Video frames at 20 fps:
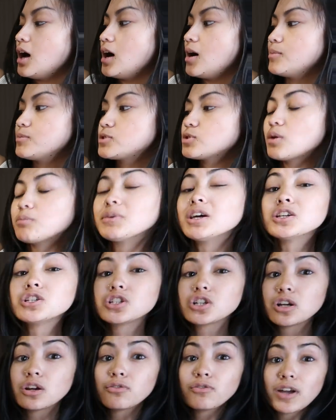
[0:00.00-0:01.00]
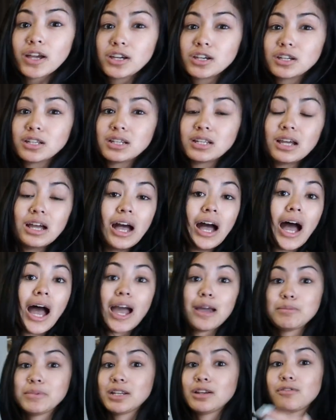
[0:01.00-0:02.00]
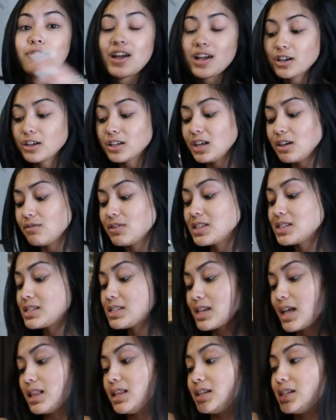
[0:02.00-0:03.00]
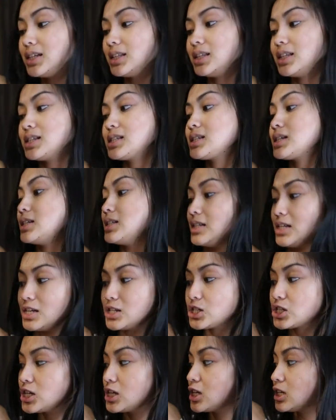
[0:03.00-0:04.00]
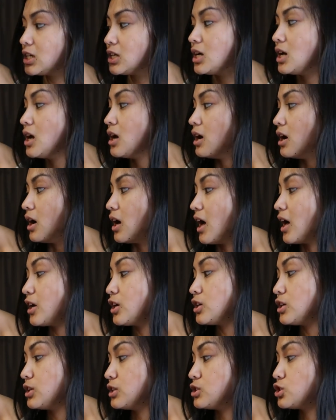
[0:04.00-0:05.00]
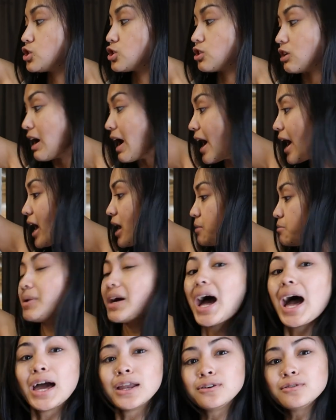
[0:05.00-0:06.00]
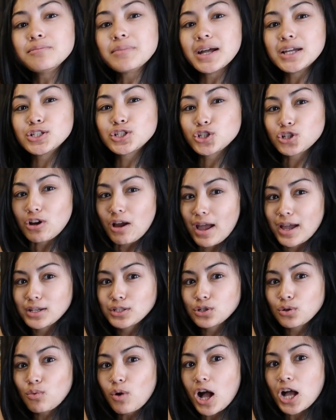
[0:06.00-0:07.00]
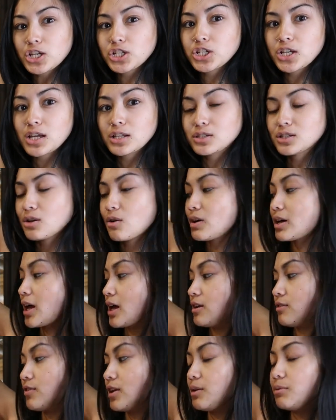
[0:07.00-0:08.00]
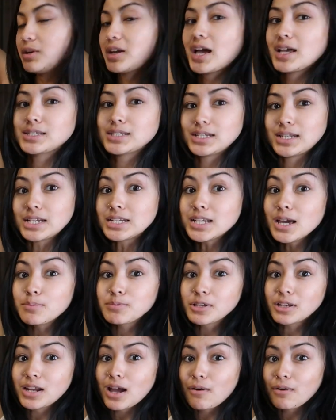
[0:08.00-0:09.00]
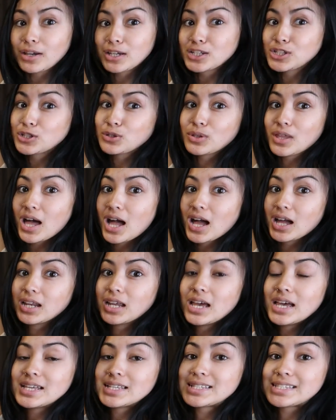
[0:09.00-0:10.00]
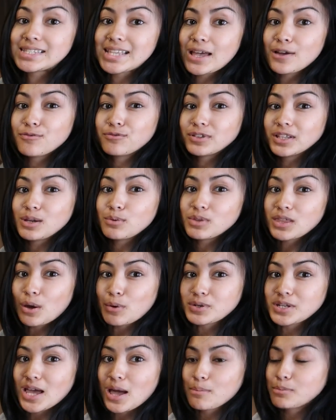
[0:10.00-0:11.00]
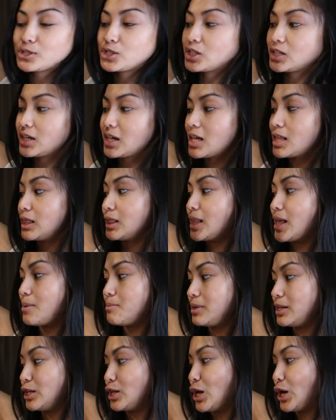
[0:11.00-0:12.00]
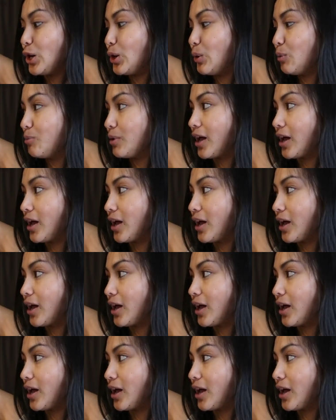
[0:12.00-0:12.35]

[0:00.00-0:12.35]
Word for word: Um, so I'm not sure if I could, I mean, if I could even sell it in this condition, I could try, but I don't mind trying to wash it. So again, if anyone has any tips on how I can do that safely without damaging it, let me know.